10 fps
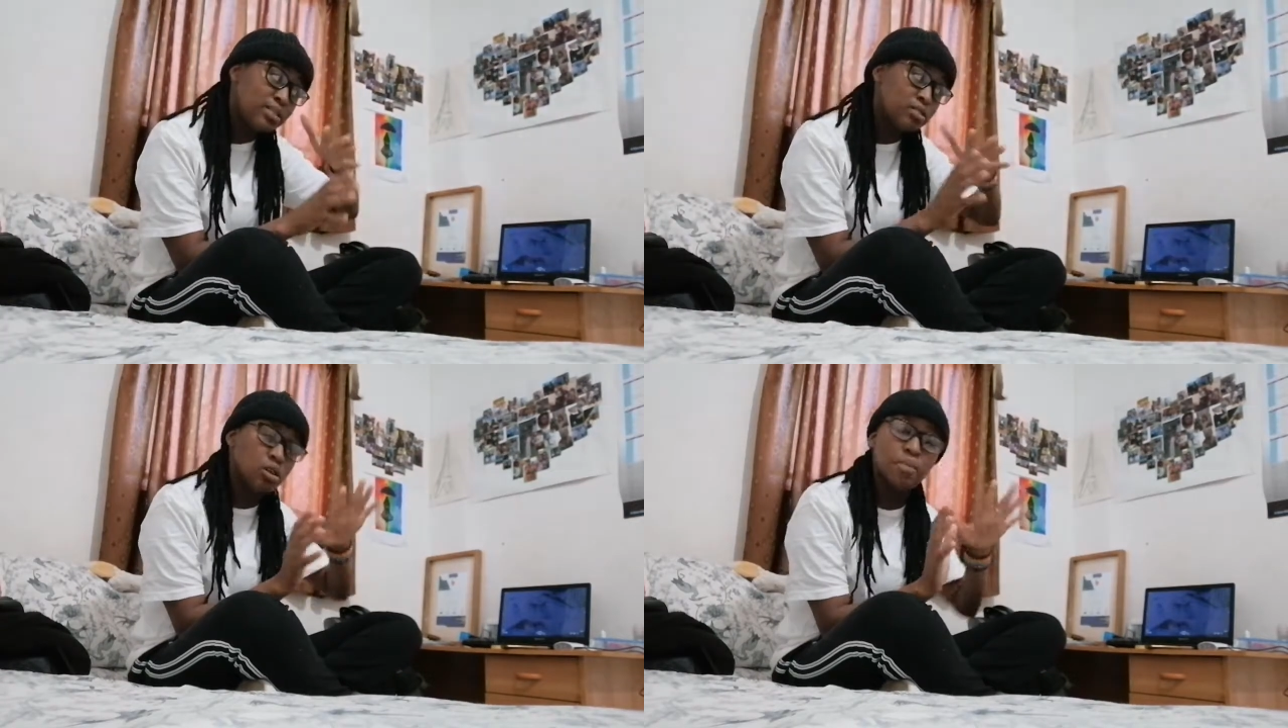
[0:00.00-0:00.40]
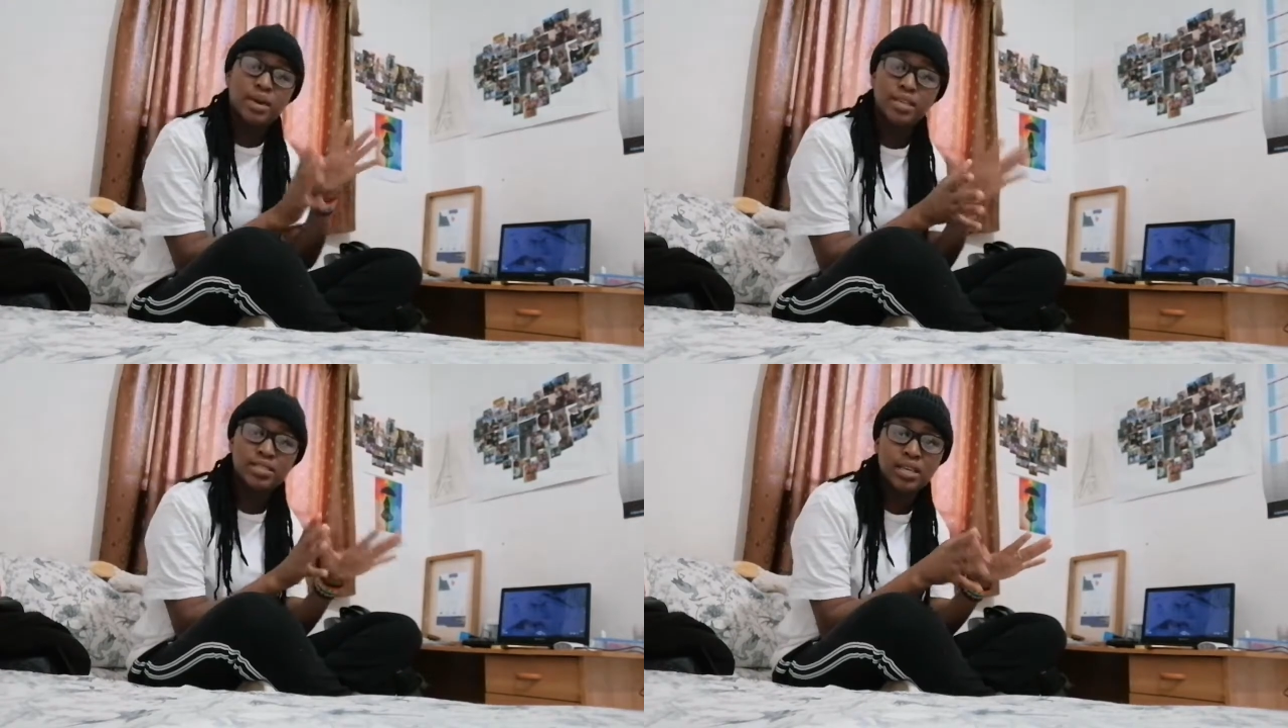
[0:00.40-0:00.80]
does not
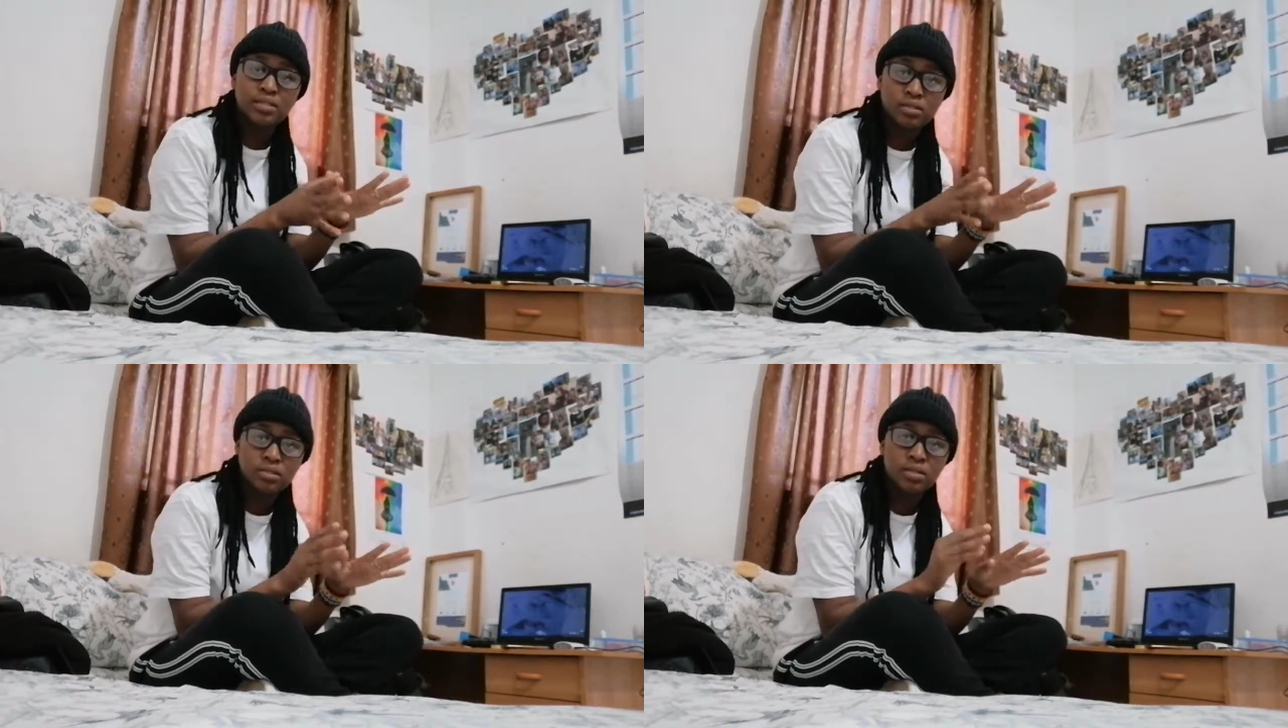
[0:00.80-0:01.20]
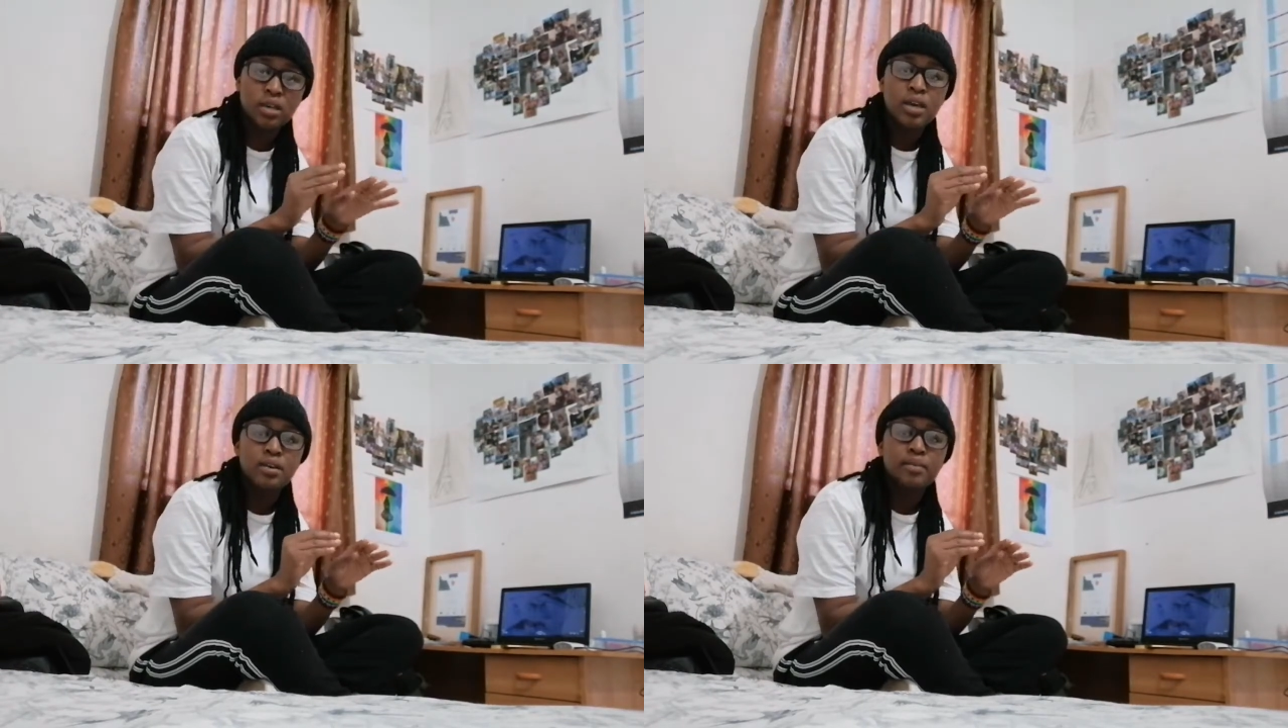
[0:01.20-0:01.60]
make sense because
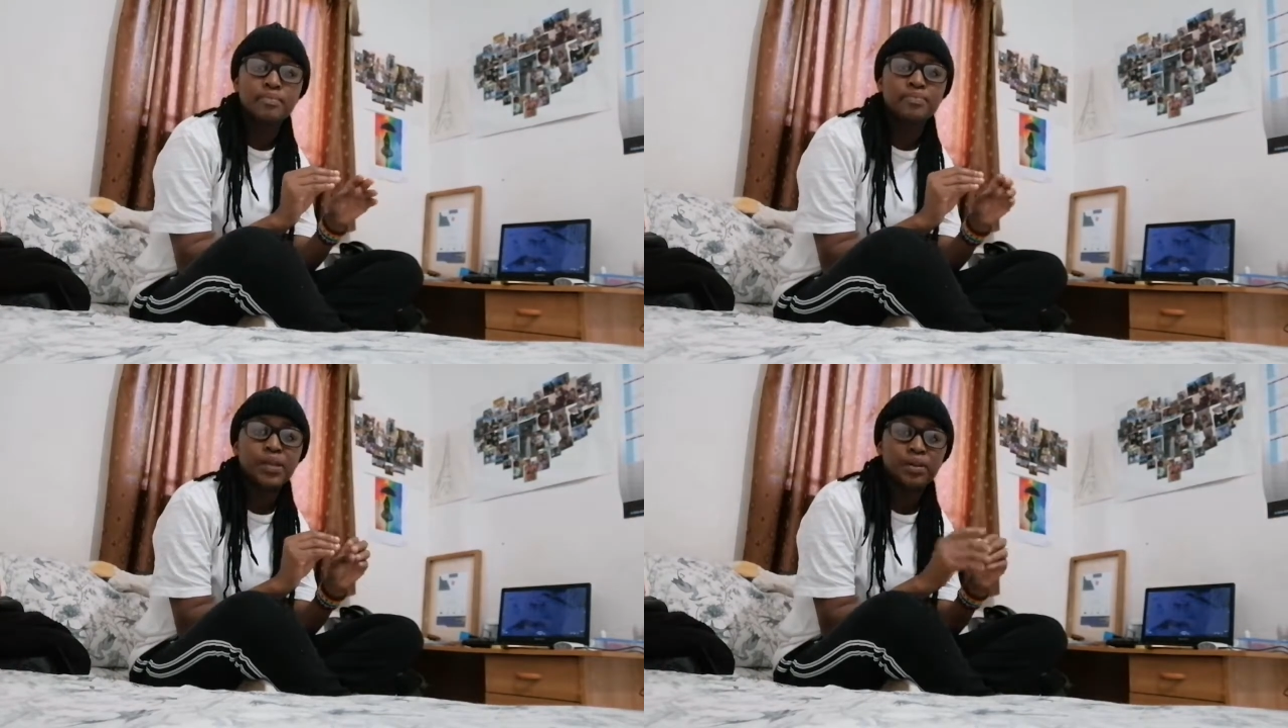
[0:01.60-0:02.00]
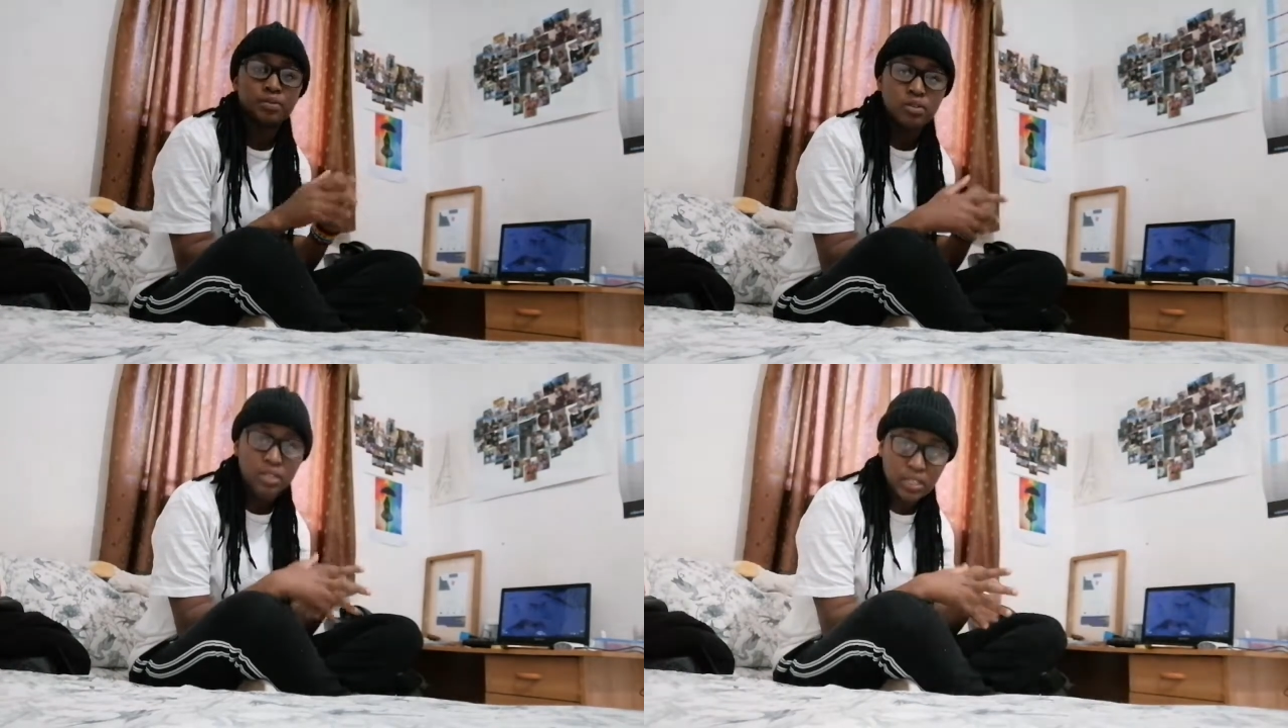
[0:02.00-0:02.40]
I
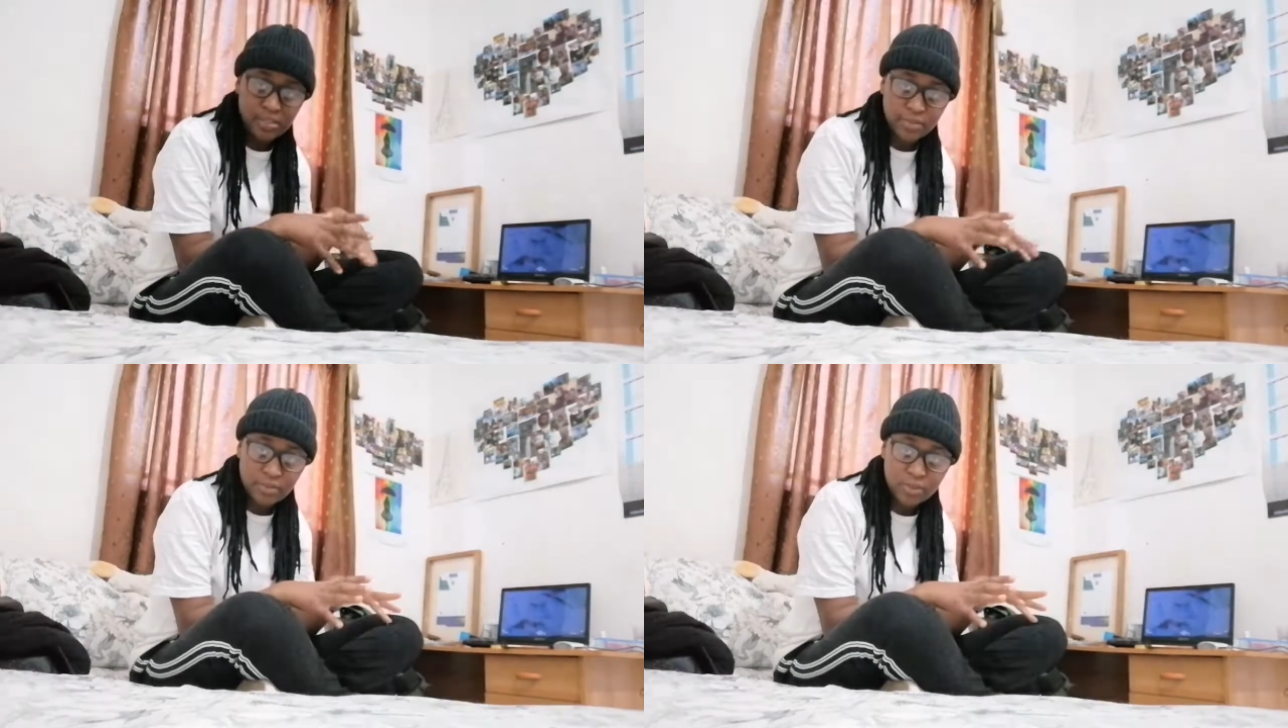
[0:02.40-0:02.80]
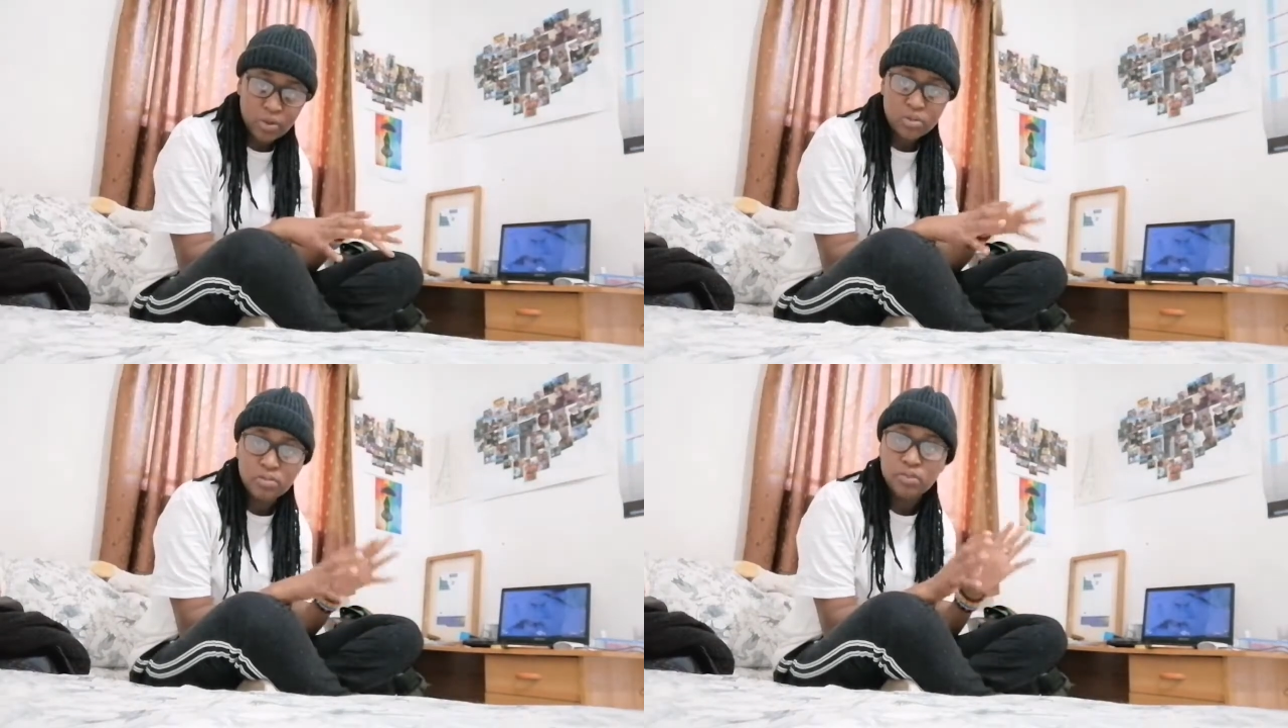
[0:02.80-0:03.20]
was using different
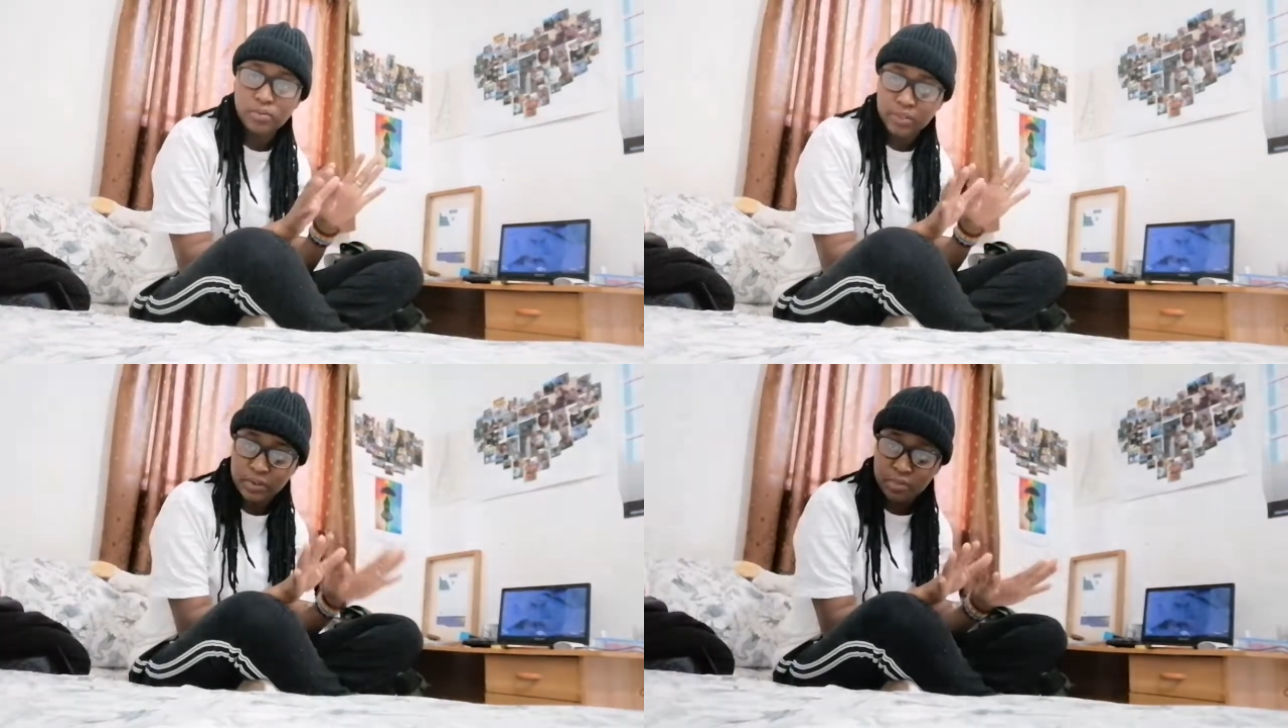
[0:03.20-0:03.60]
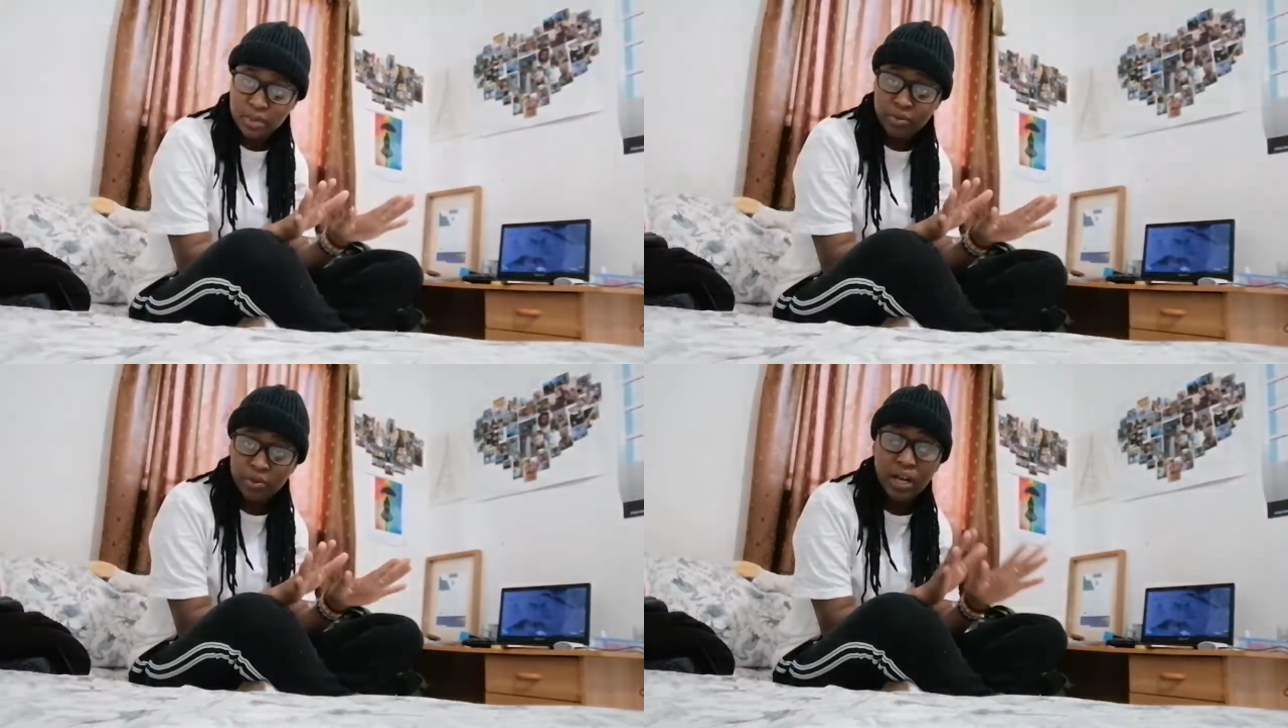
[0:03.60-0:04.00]
phones from different
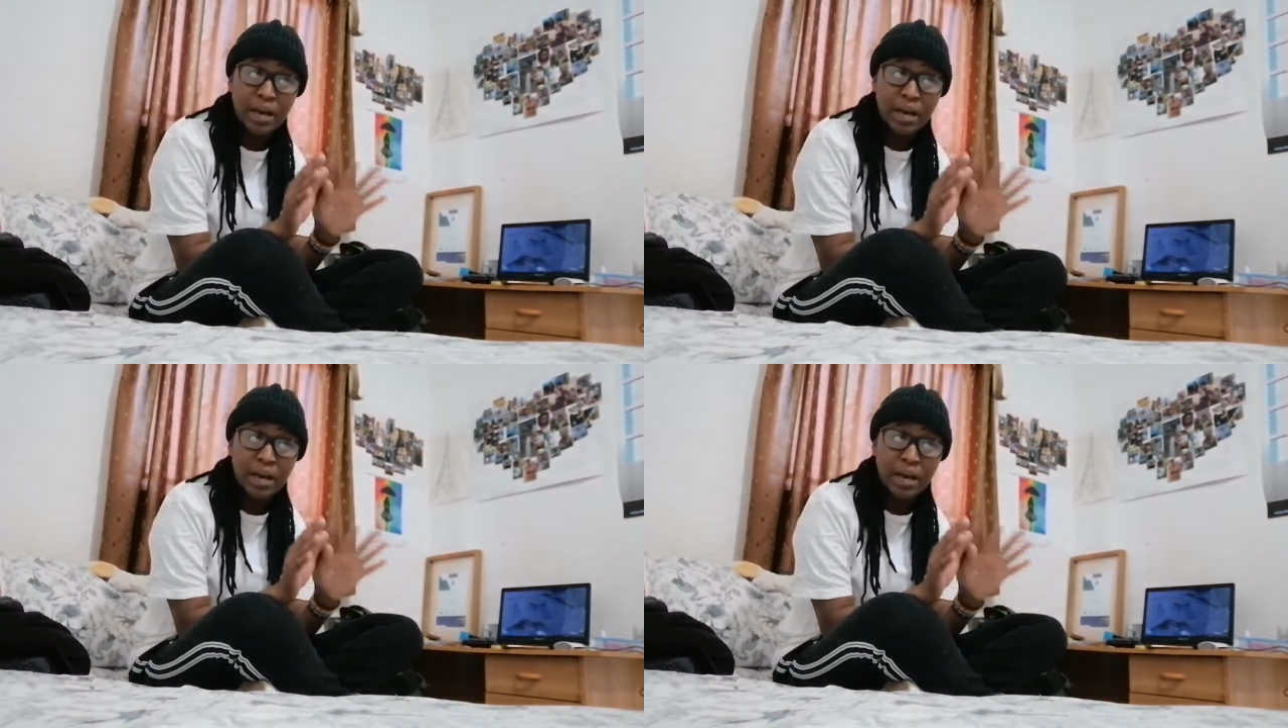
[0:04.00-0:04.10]
people.